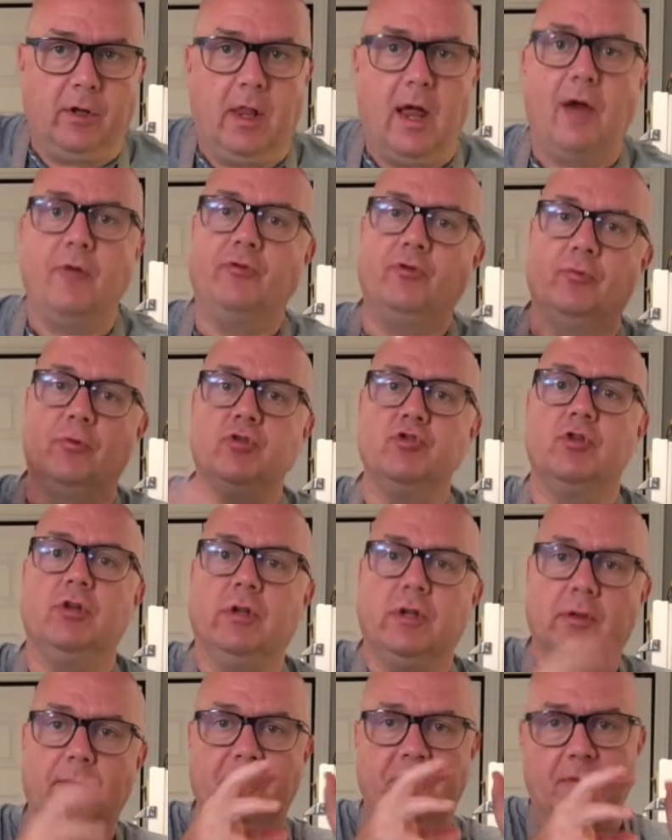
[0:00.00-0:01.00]
I was originally
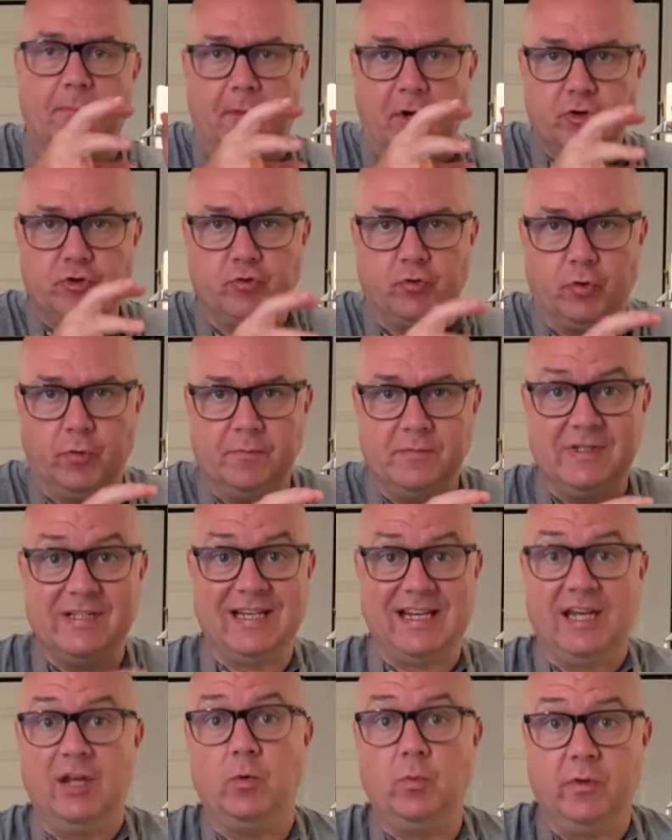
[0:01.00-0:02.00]
going to put the mushrooms
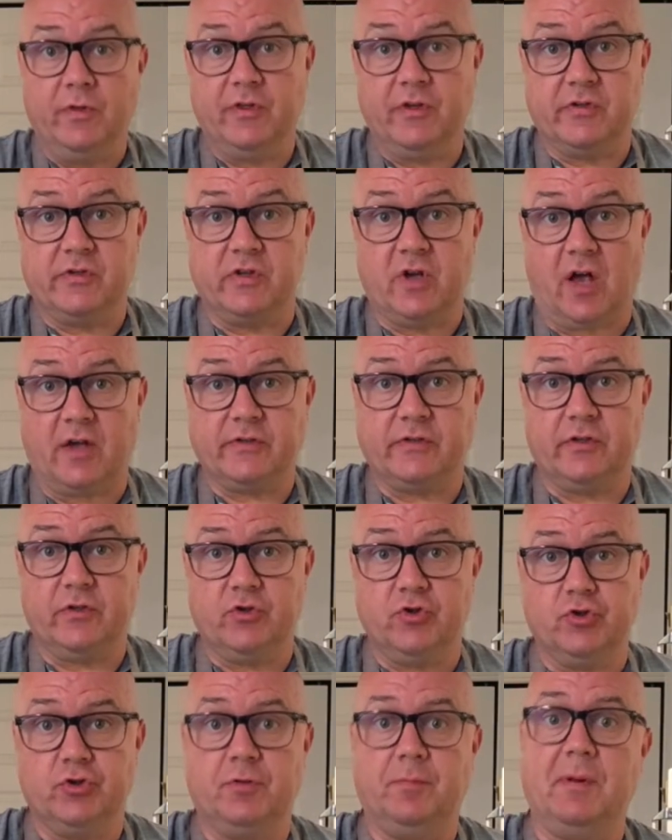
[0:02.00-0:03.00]
in with the
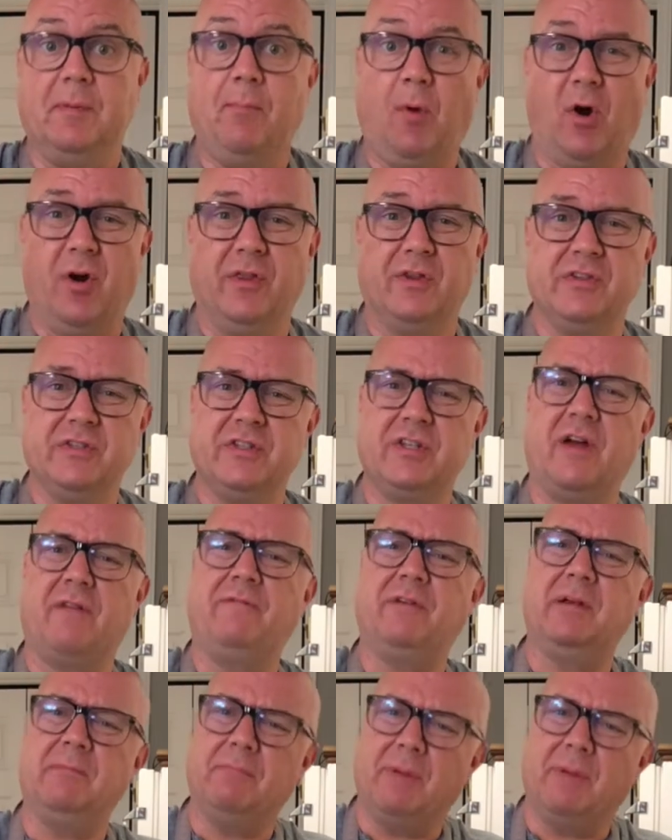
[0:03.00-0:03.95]
sausage to be part of the stuffing,